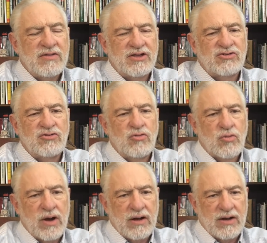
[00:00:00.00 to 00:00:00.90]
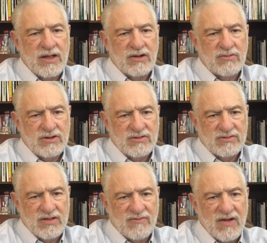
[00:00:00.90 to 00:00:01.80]
This greatly
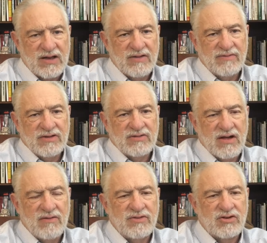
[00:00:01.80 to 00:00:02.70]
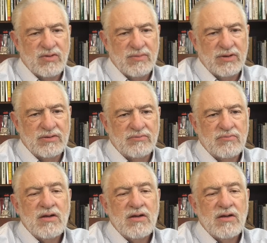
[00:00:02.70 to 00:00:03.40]
increases the effectiveness of the treatment.